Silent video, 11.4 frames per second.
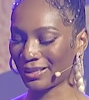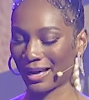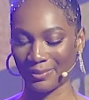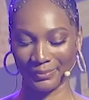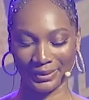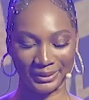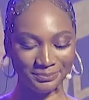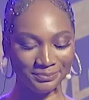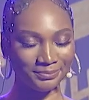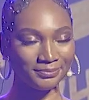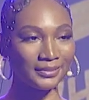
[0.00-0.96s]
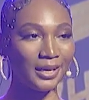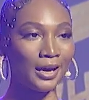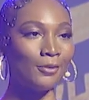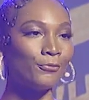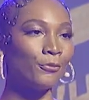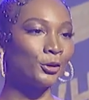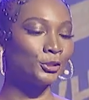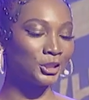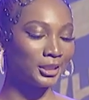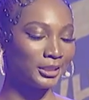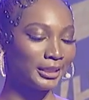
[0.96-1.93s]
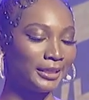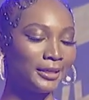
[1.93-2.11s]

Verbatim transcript: Gamba. Unfortunately,